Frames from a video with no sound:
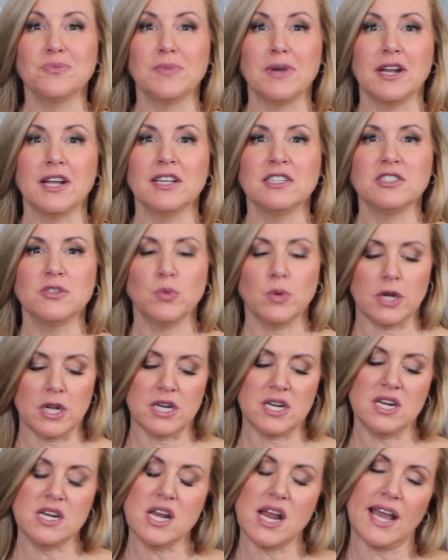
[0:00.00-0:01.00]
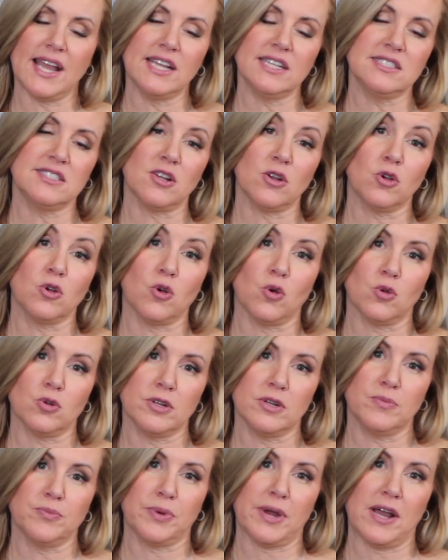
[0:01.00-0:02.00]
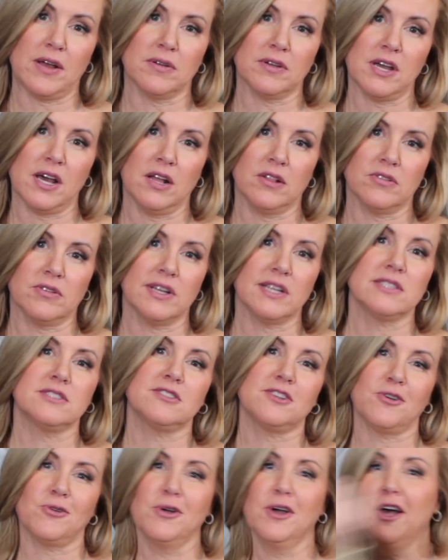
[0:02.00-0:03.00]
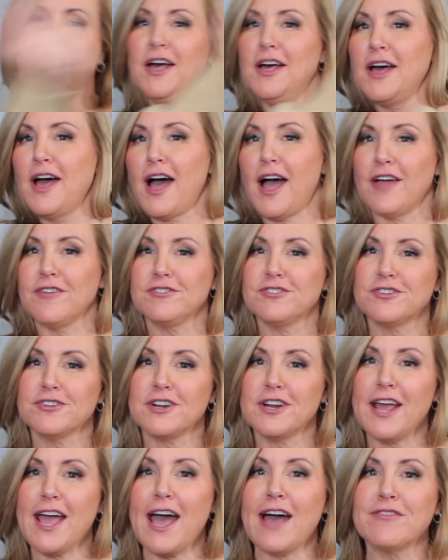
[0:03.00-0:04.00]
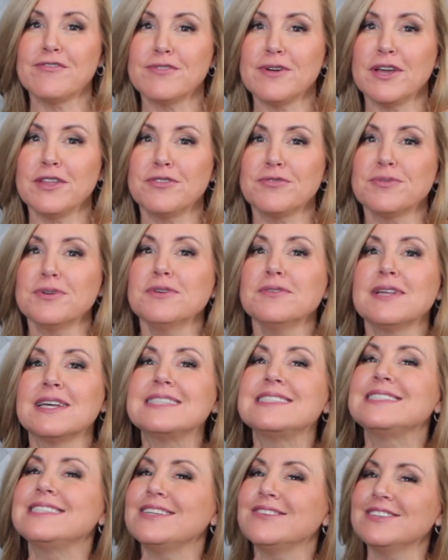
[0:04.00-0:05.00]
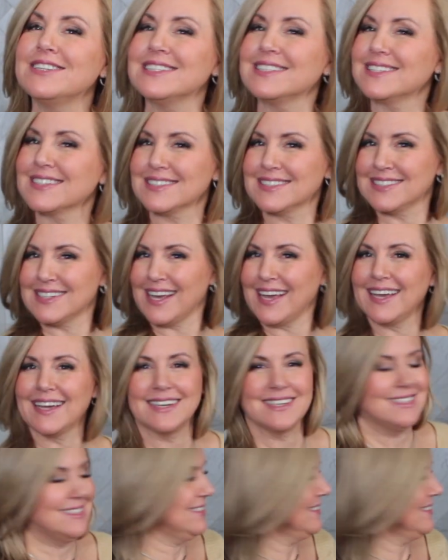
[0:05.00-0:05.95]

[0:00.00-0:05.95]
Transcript: minutes. You want a nice golden brown coloring. So I've turned it halfway through. Let's see what it looks like.